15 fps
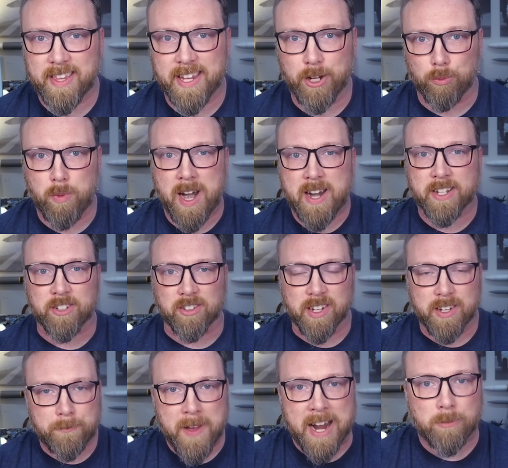
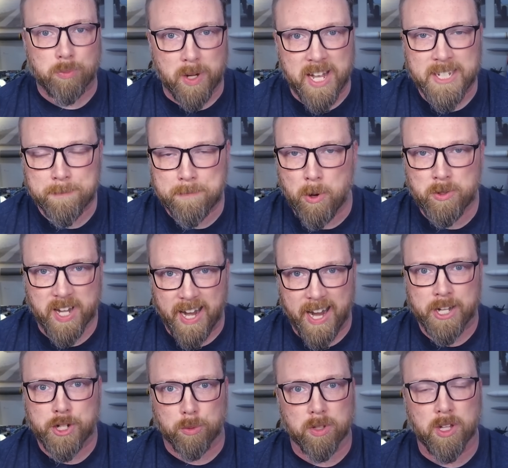theoretical. In fact, when I spoke to
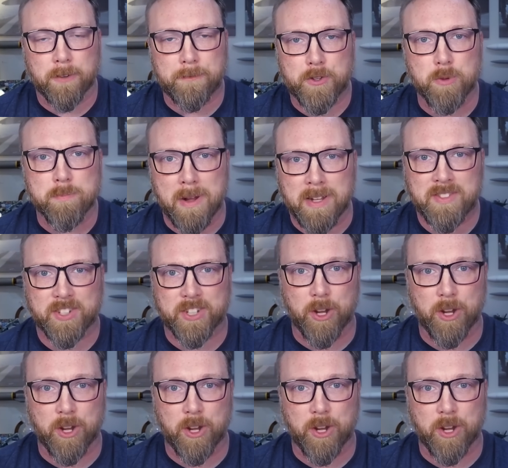Anduril a few months